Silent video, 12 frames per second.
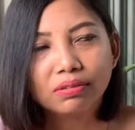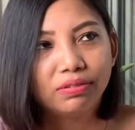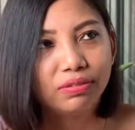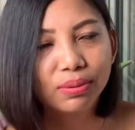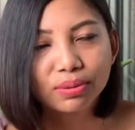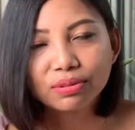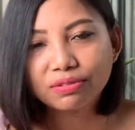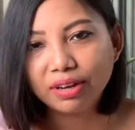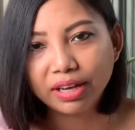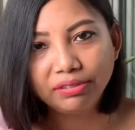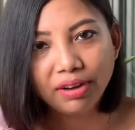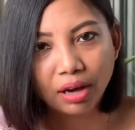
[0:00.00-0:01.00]
4 to 5
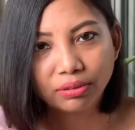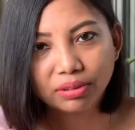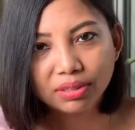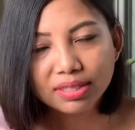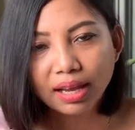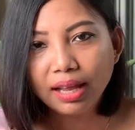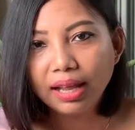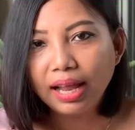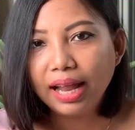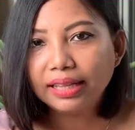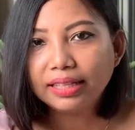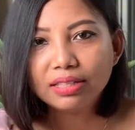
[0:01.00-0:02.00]
hours,
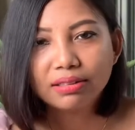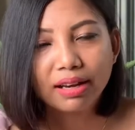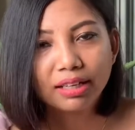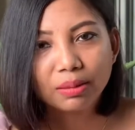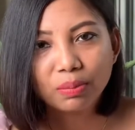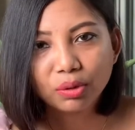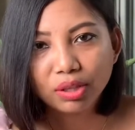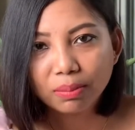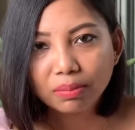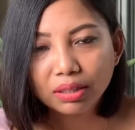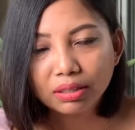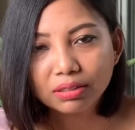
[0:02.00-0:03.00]
and then directly put them
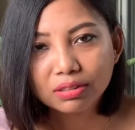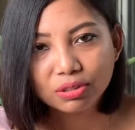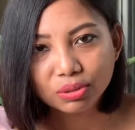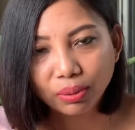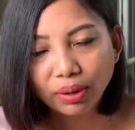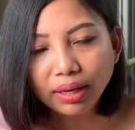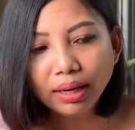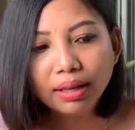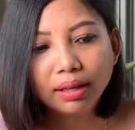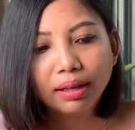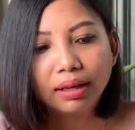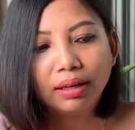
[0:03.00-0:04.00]
in the soil.
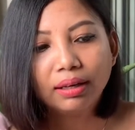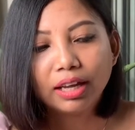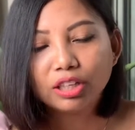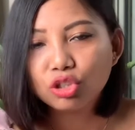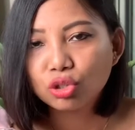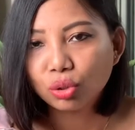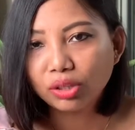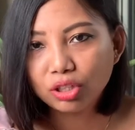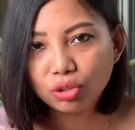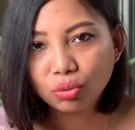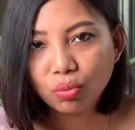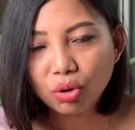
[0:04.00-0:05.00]
Ensure
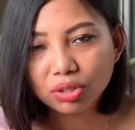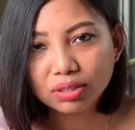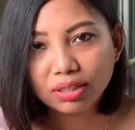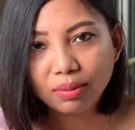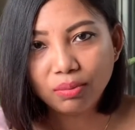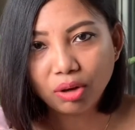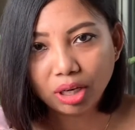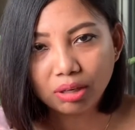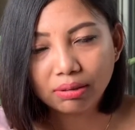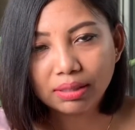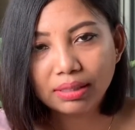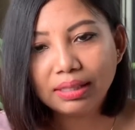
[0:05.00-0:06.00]
that you water them
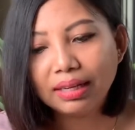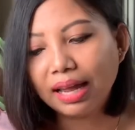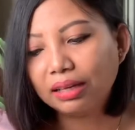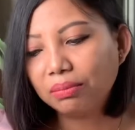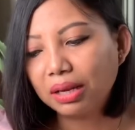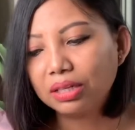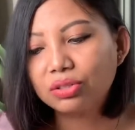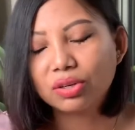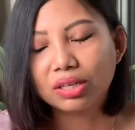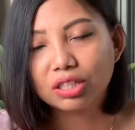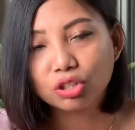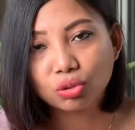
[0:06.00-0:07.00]
regularly and make
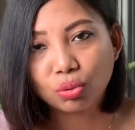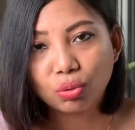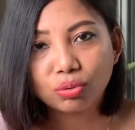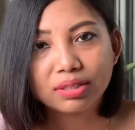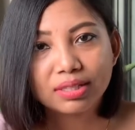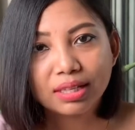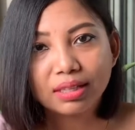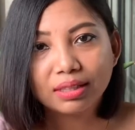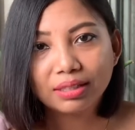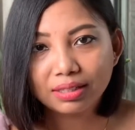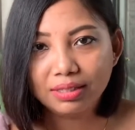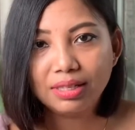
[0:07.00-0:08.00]
drainage holes in the
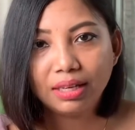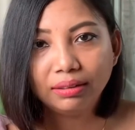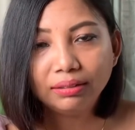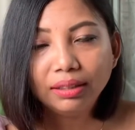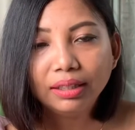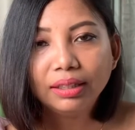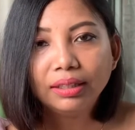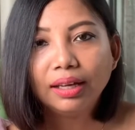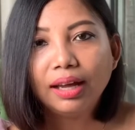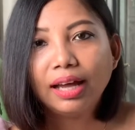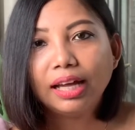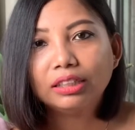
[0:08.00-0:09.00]
container,
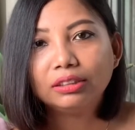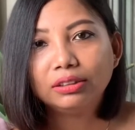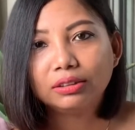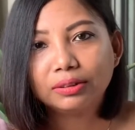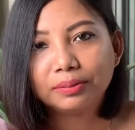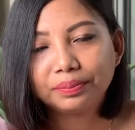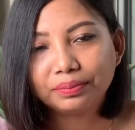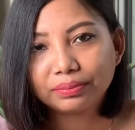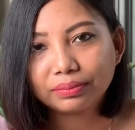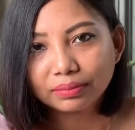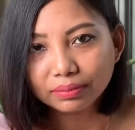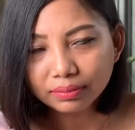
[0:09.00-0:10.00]

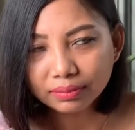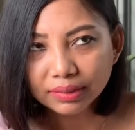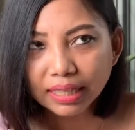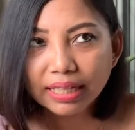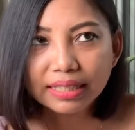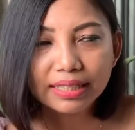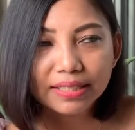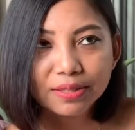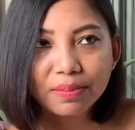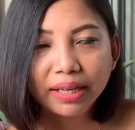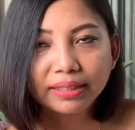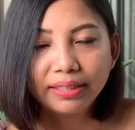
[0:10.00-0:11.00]
and at least
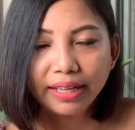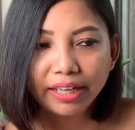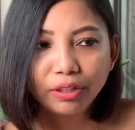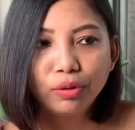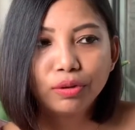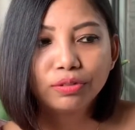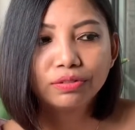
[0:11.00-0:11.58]
by the end of